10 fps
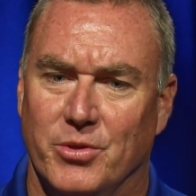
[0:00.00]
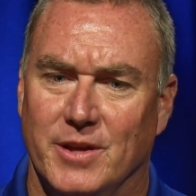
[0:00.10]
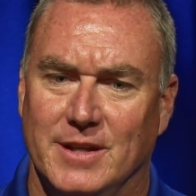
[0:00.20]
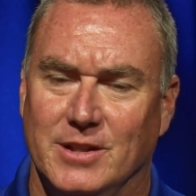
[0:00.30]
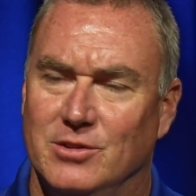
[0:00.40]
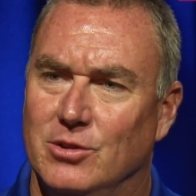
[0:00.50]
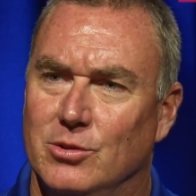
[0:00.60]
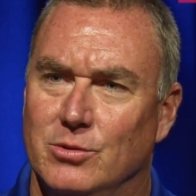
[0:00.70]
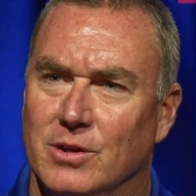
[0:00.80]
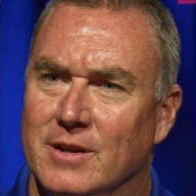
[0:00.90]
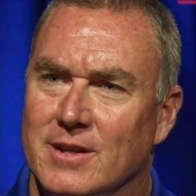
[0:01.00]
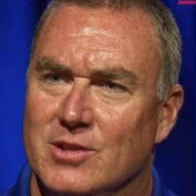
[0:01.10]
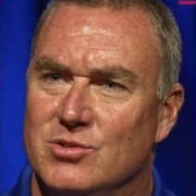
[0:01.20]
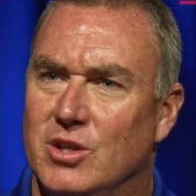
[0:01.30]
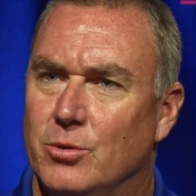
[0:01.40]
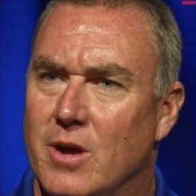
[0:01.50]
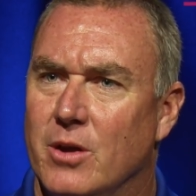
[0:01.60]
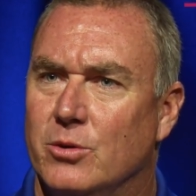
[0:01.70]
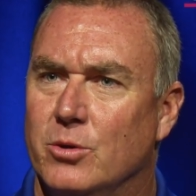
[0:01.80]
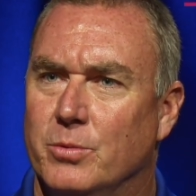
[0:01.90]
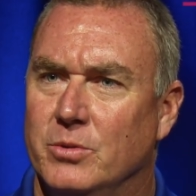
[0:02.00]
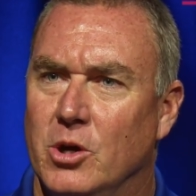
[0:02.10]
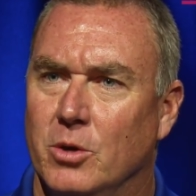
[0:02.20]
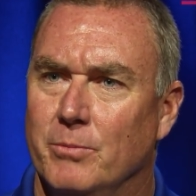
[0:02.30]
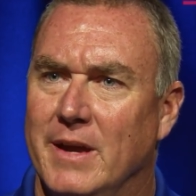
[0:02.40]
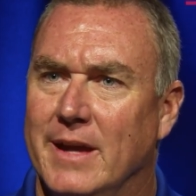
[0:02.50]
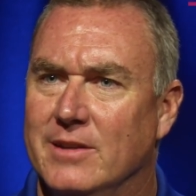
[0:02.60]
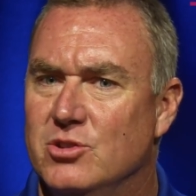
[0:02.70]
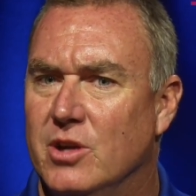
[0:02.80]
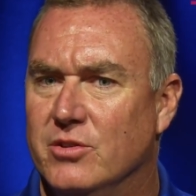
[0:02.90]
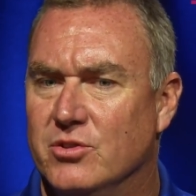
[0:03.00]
thing to do, to sit around a group of young men that share